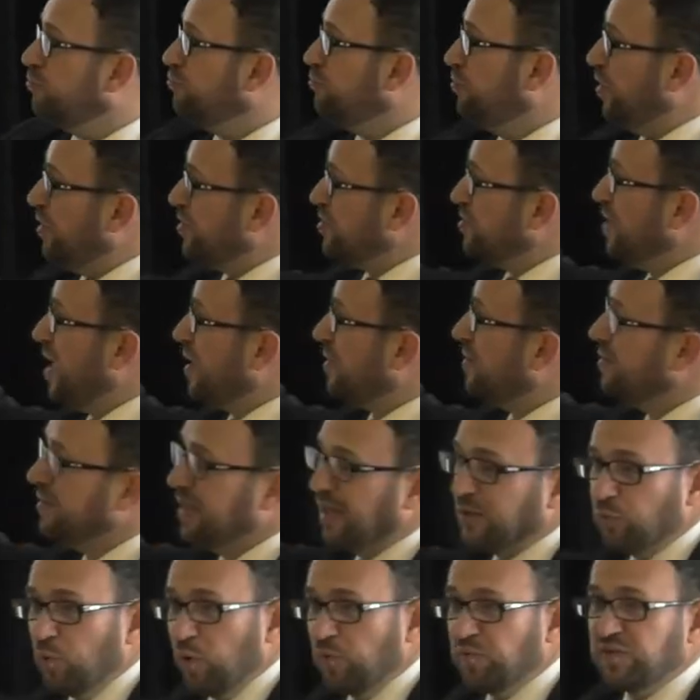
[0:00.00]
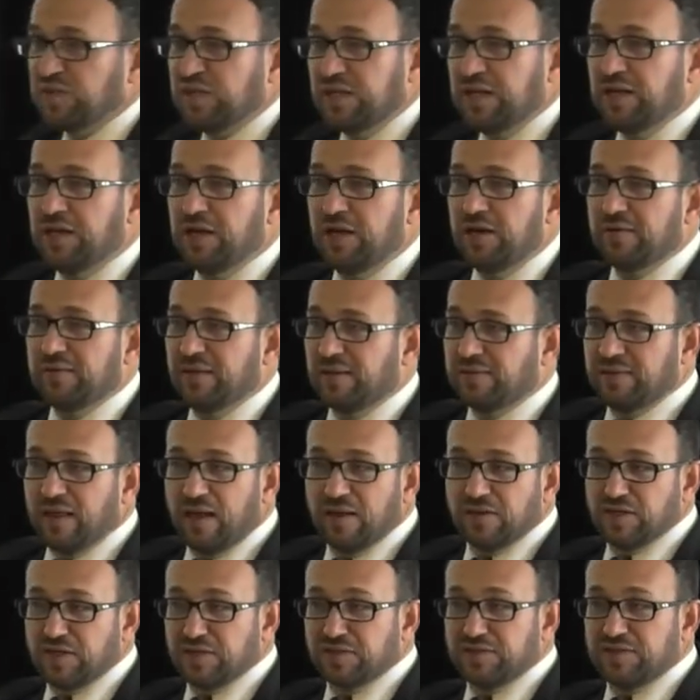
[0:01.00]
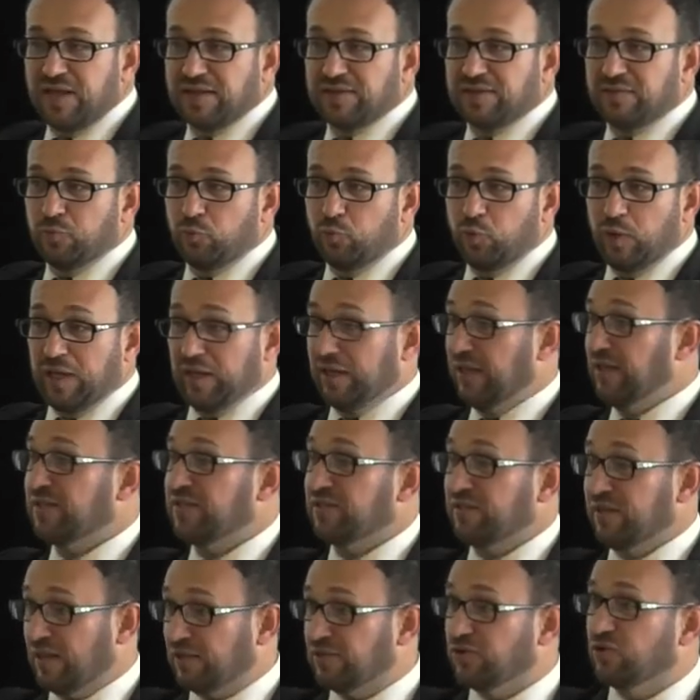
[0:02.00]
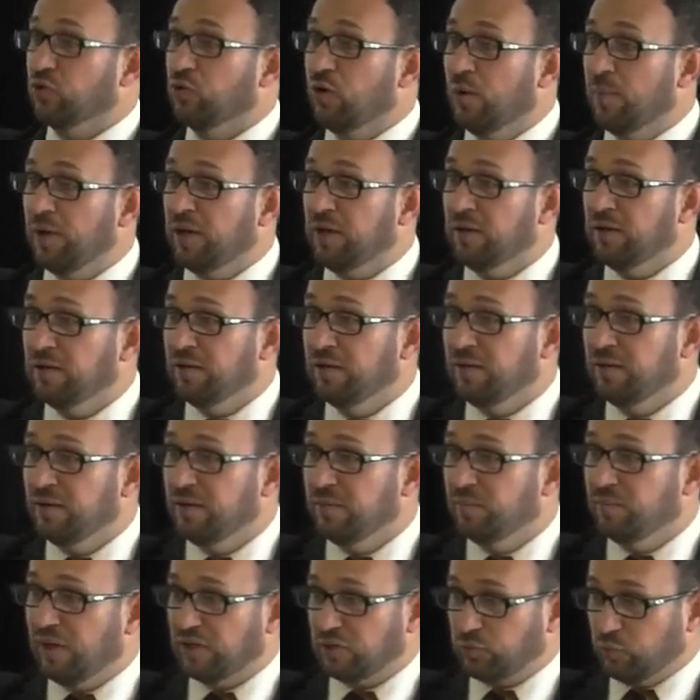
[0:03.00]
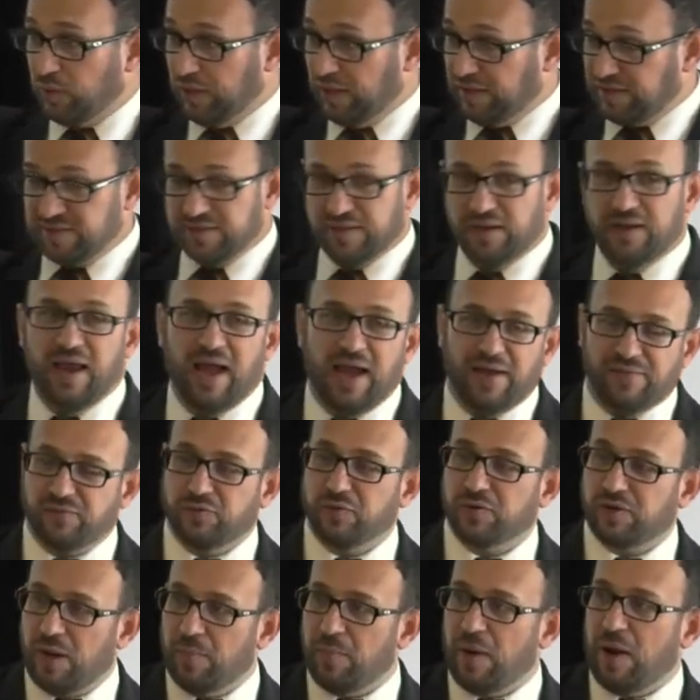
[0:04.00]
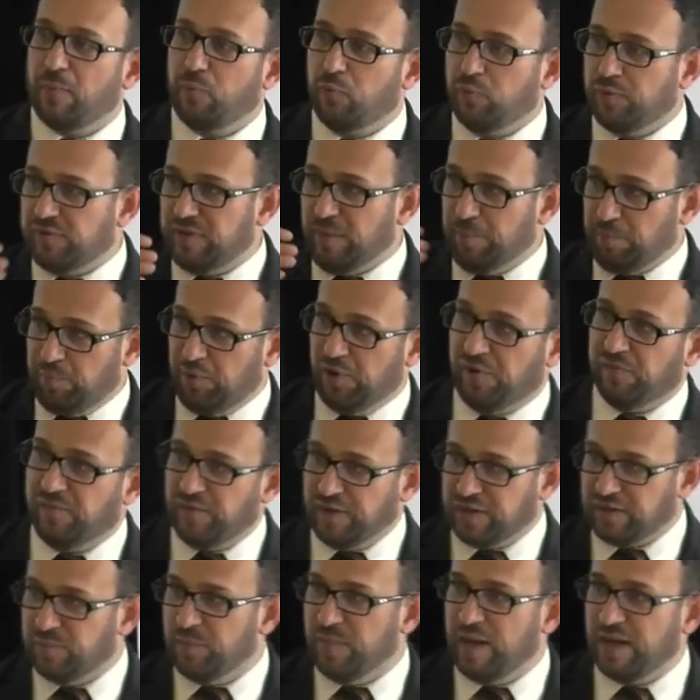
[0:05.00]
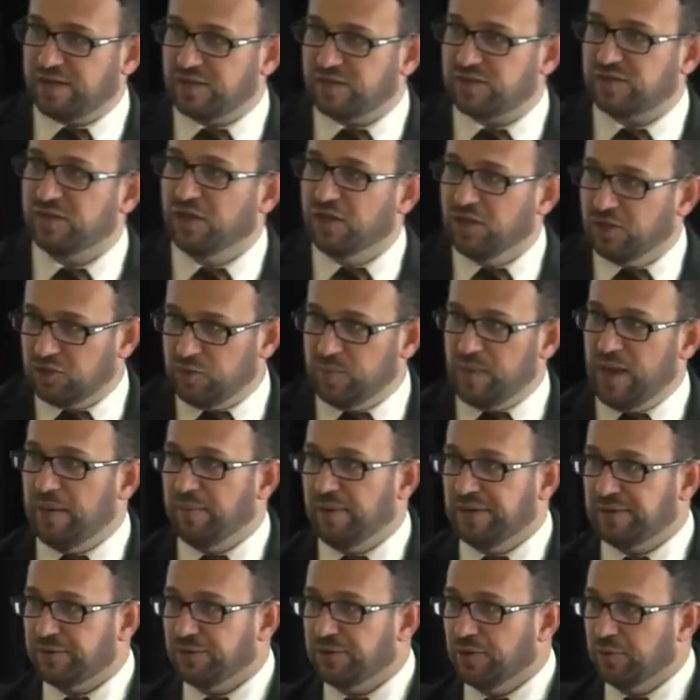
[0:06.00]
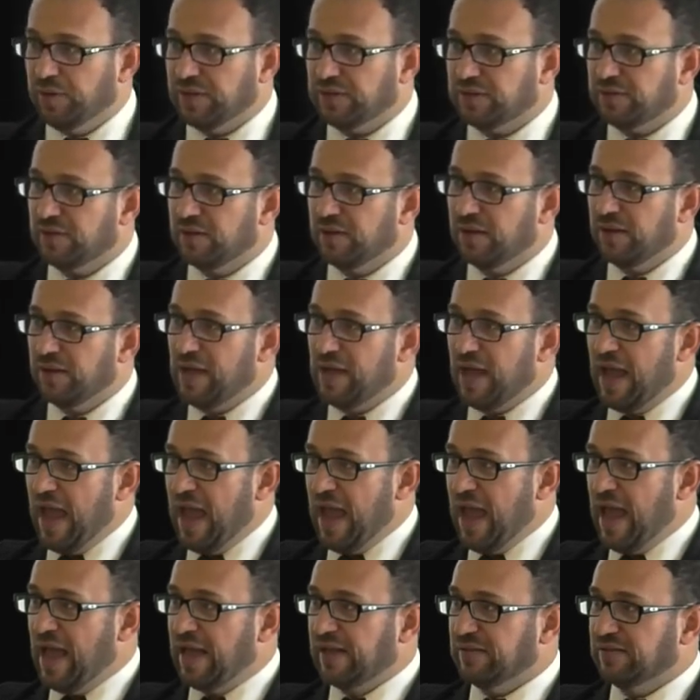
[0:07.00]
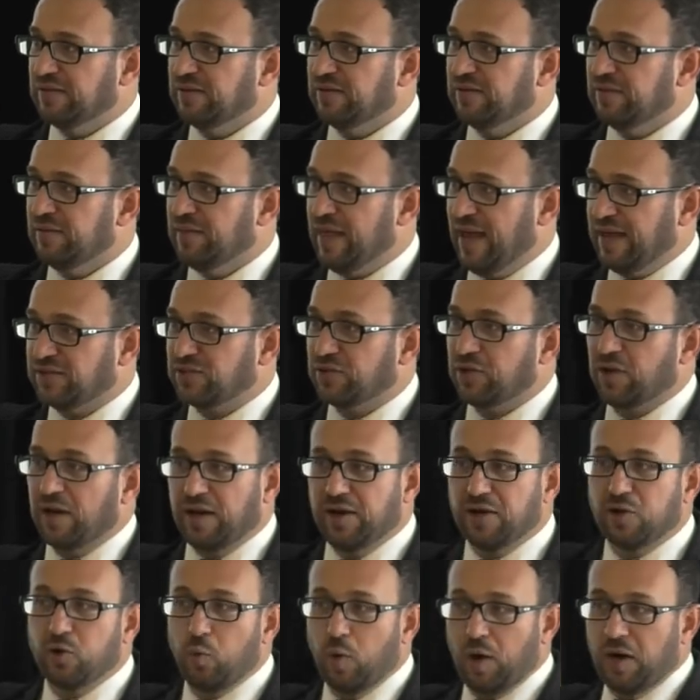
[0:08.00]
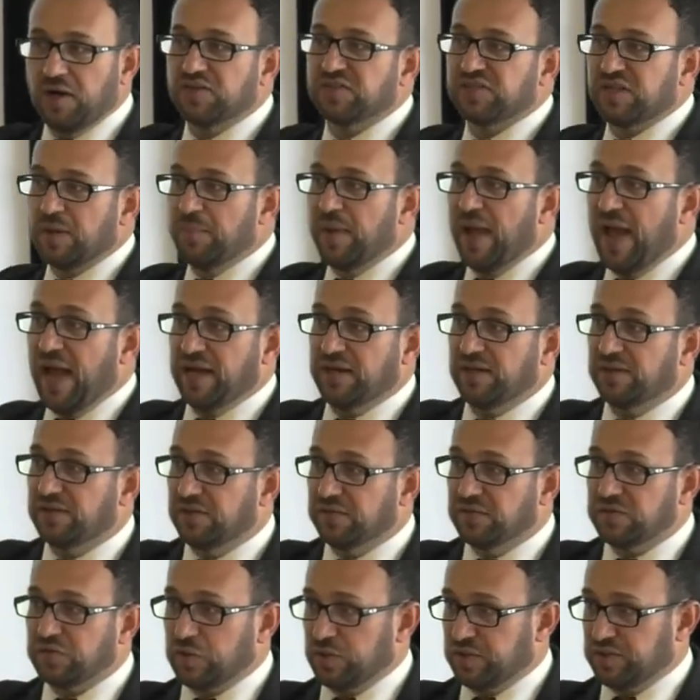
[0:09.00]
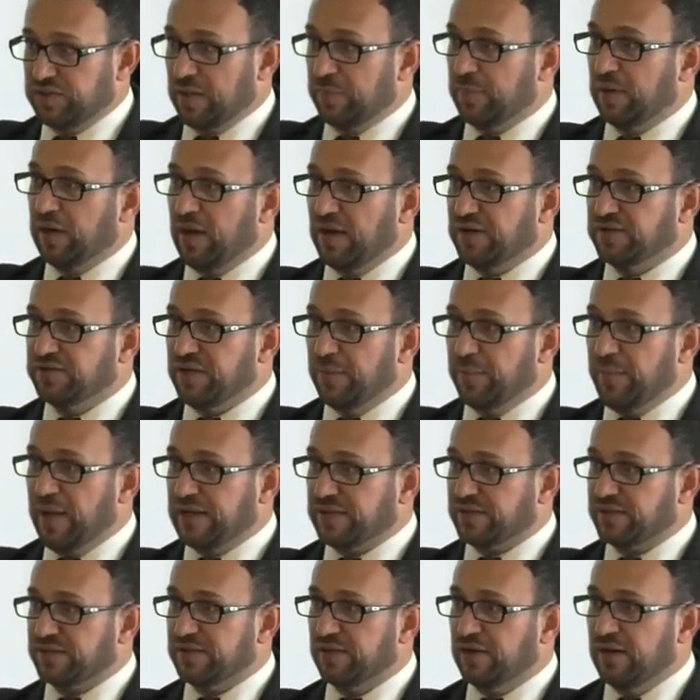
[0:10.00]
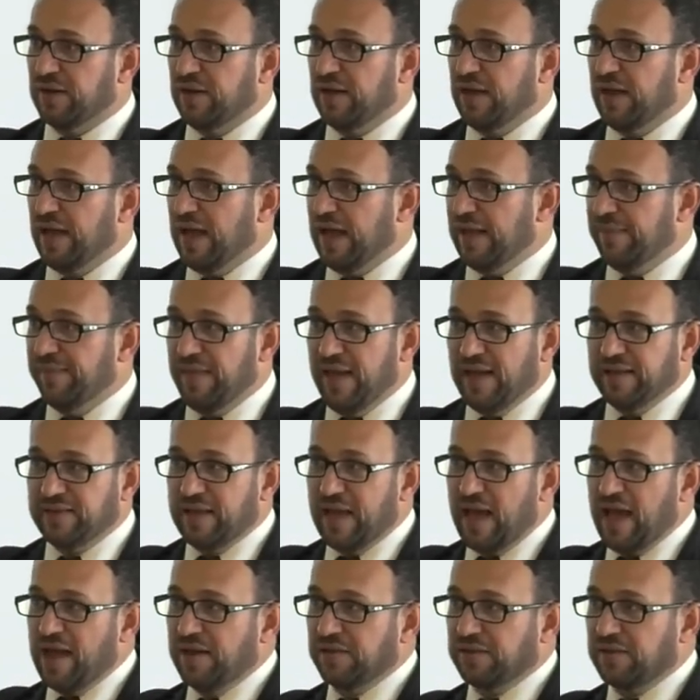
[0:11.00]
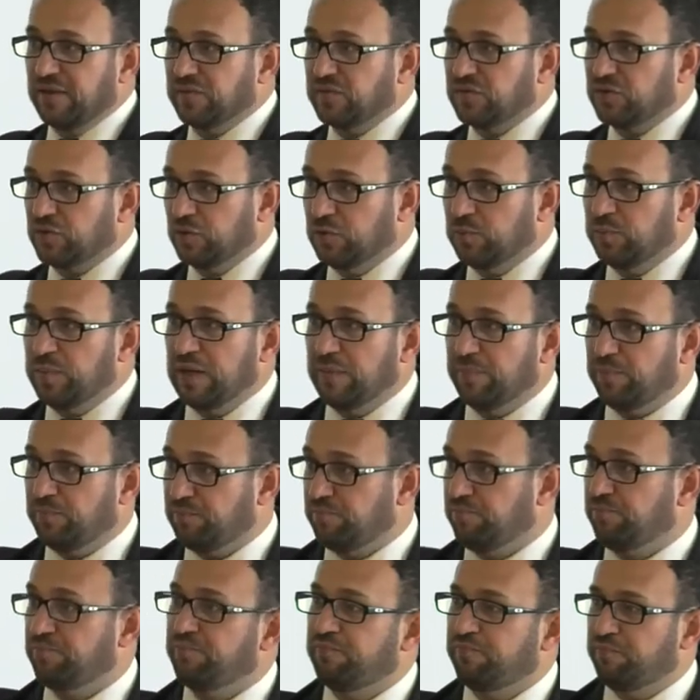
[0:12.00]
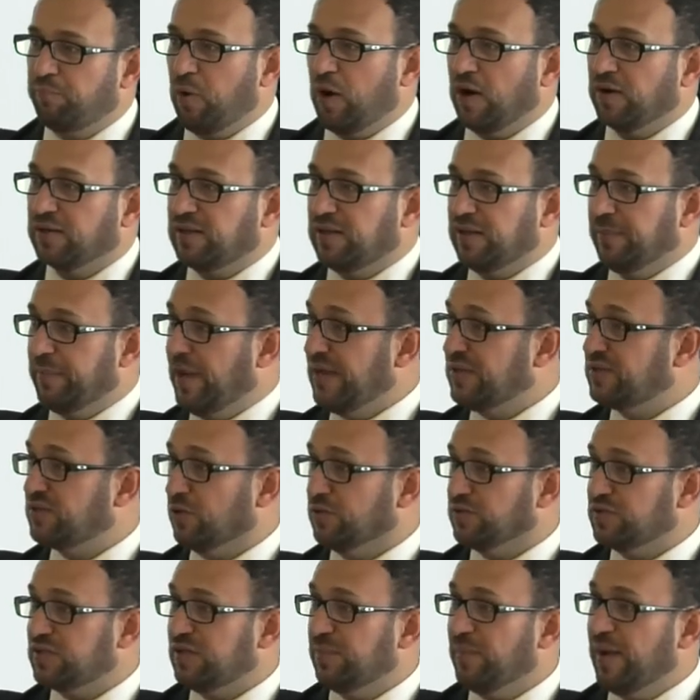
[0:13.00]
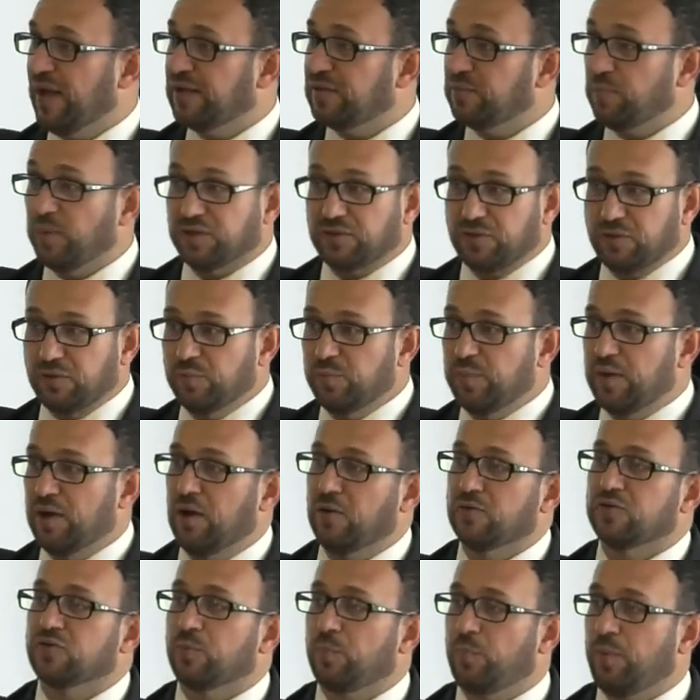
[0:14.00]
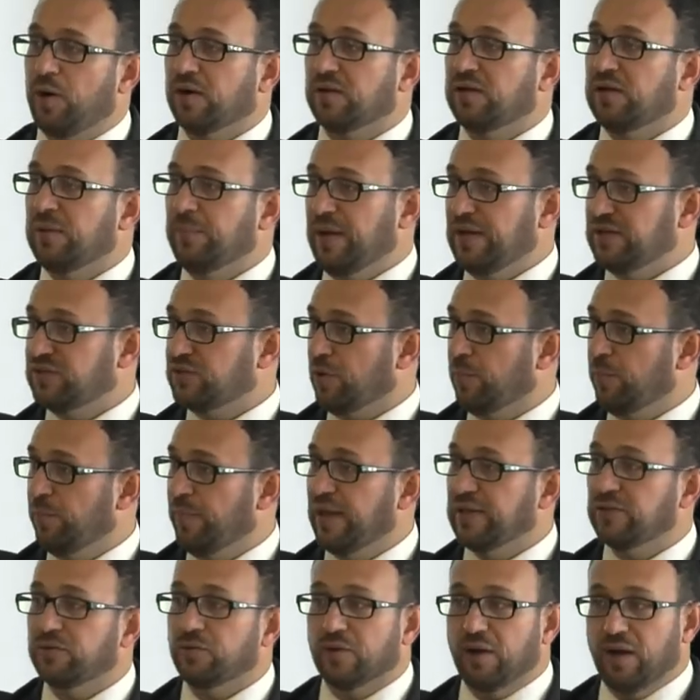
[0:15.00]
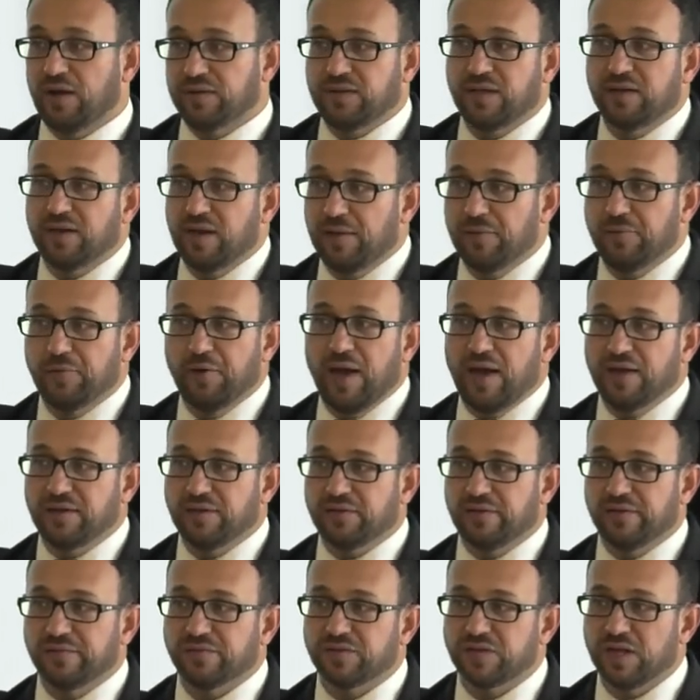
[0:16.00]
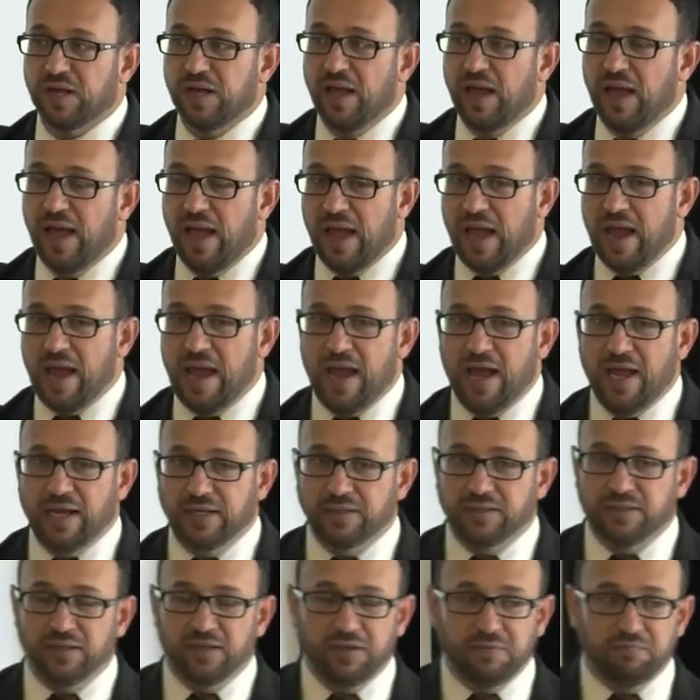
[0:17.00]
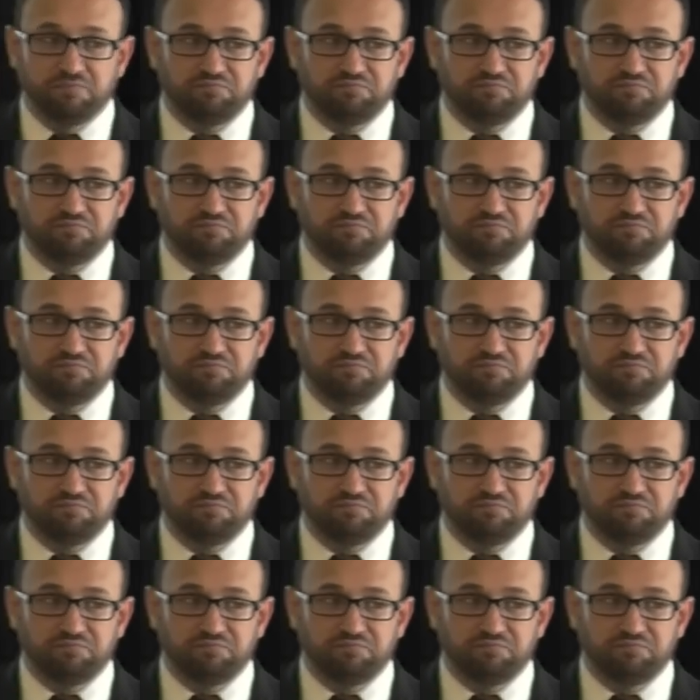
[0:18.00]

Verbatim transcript: There's nothing that we've seen here that tells us that it's not doable, but we'll still have to come up with the perfect mix to be able to do it. And that's going to require some additives to stabilize the mix. And that additives could be partly based on cement, but could be also partly based on bentonite and other additives. And